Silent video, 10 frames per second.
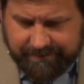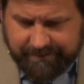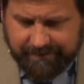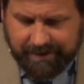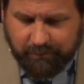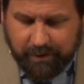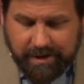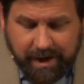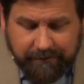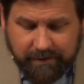They would
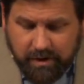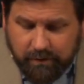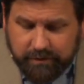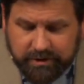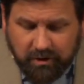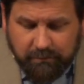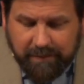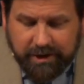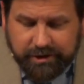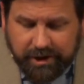not have known so
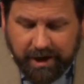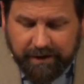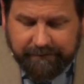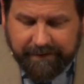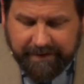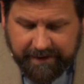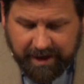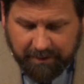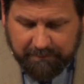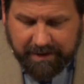much of
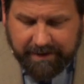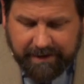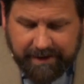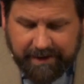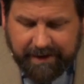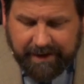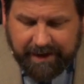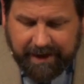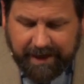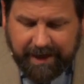them
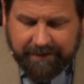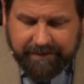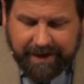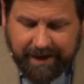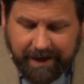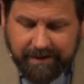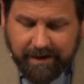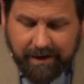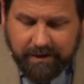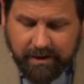if they had
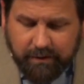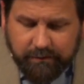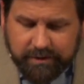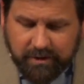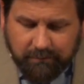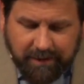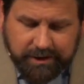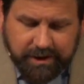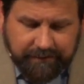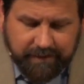not known so
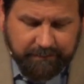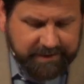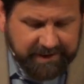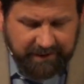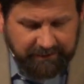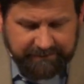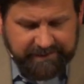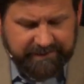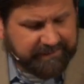much of themselves.